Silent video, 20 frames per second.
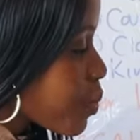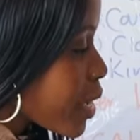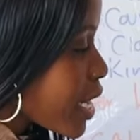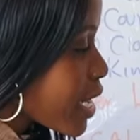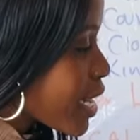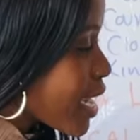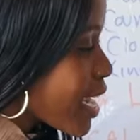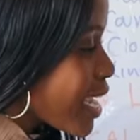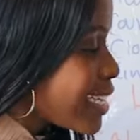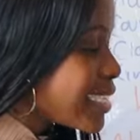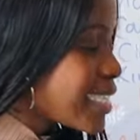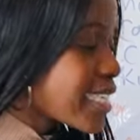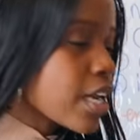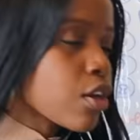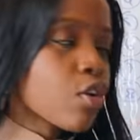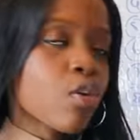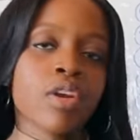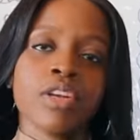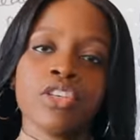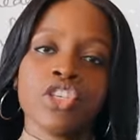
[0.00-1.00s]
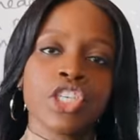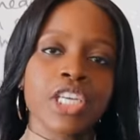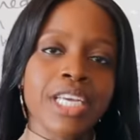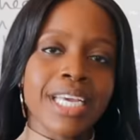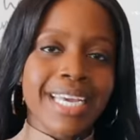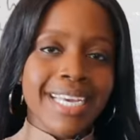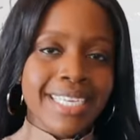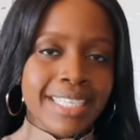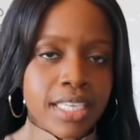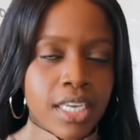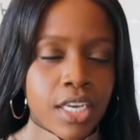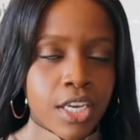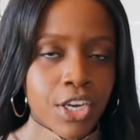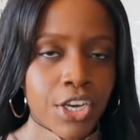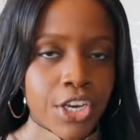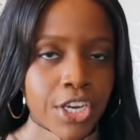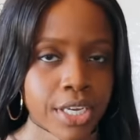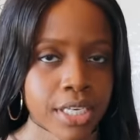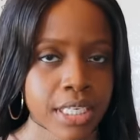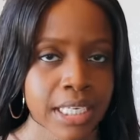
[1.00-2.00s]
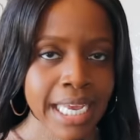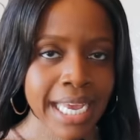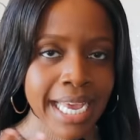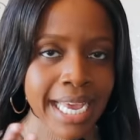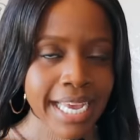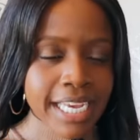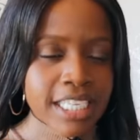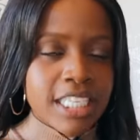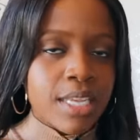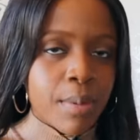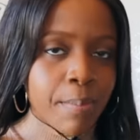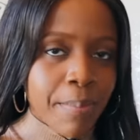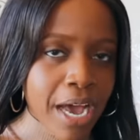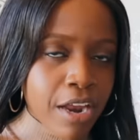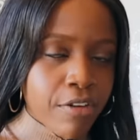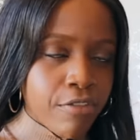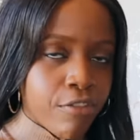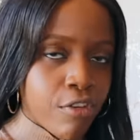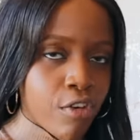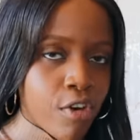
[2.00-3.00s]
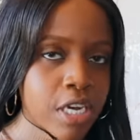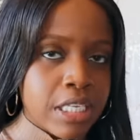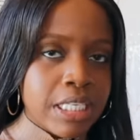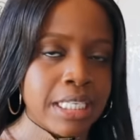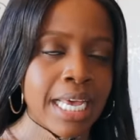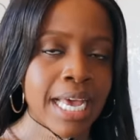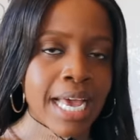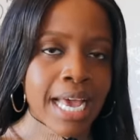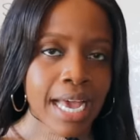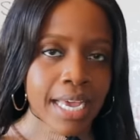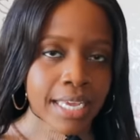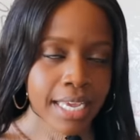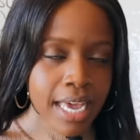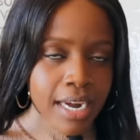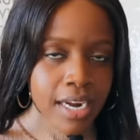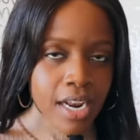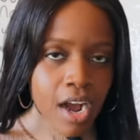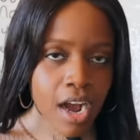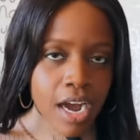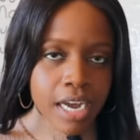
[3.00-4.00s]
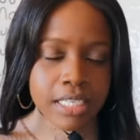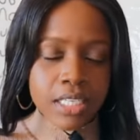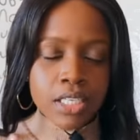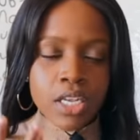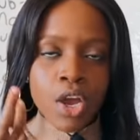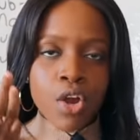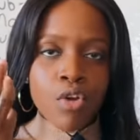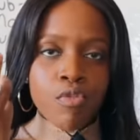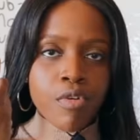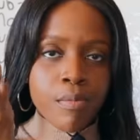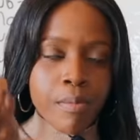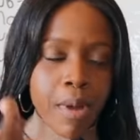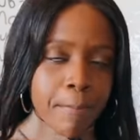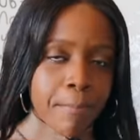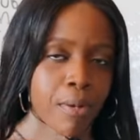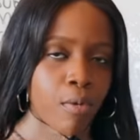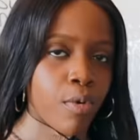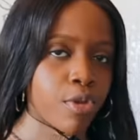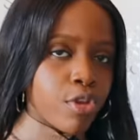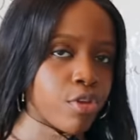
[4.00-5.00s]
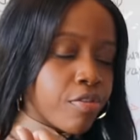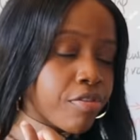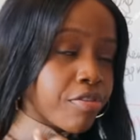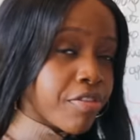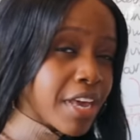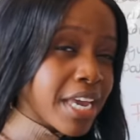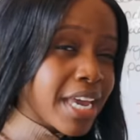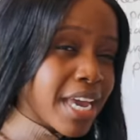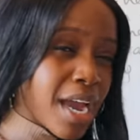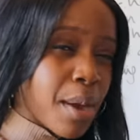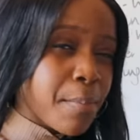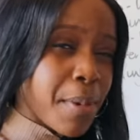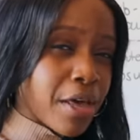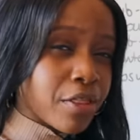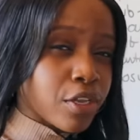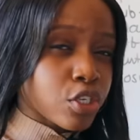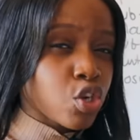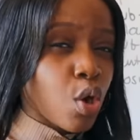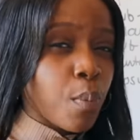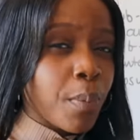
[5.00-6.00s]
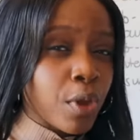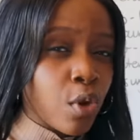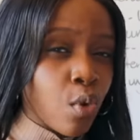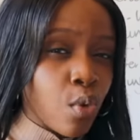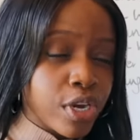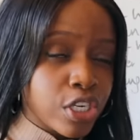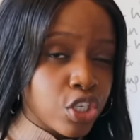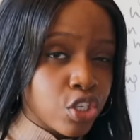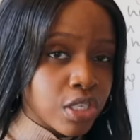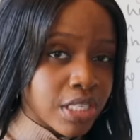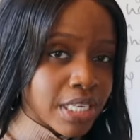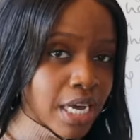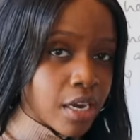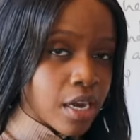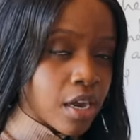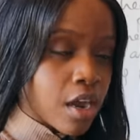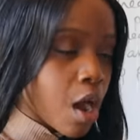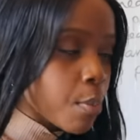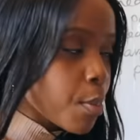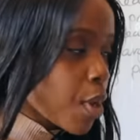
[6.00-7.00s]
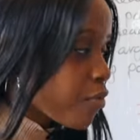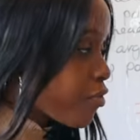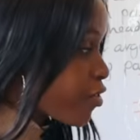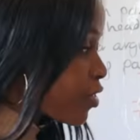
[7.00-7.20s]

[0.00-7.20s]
media and technology. Is it good? Is it bad for us? Again, guys, remember when you're thinking about the topical issues that could come up